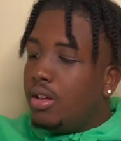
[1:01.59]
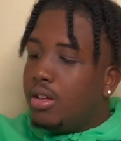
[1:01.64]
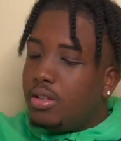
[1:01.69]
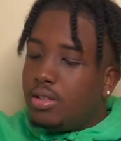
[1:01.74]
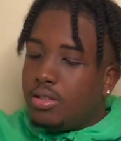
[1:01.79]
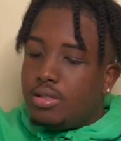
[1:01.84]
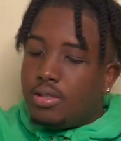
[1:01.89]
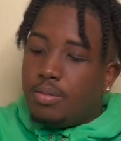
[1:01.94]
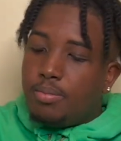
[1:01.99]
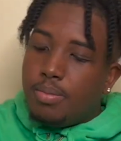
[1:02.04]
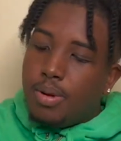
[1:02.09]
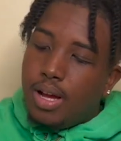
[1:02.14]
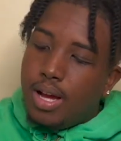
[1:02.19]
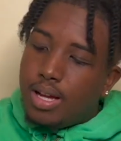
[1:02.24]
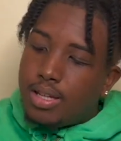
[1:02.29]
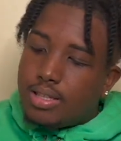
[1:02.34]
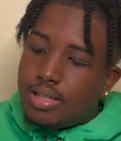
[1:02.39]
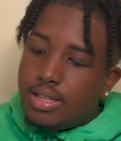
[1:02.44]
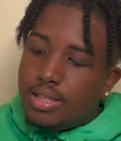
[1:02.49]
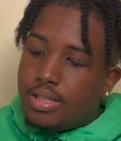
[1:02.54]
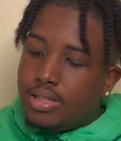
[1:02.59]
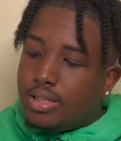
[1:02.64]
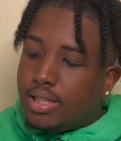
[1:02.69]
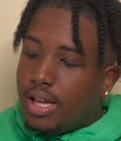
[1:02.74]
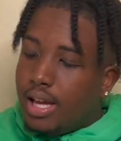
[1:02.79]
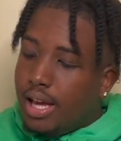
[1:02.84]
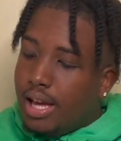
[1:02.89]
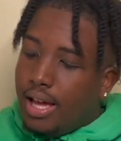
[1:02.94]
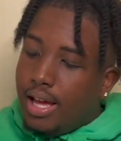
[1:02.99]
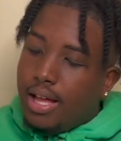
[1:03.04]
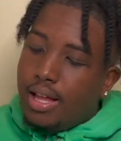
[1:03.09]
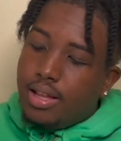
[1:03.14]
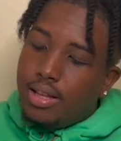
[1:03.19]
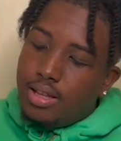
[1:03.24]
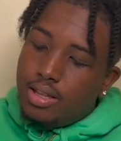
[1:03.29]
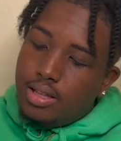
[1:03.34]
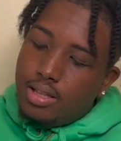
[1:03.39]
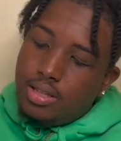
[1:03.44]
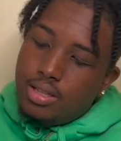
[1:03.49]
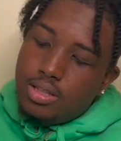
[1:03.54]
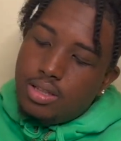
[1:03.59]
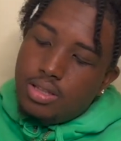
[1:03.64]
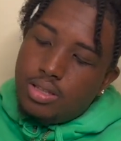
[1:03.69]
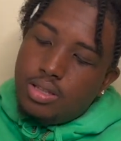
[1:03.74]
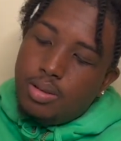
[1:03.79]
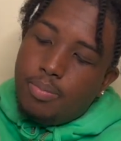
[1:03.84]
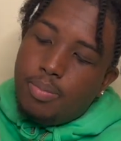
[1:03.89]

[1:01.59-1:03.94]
It's the box inside. Just the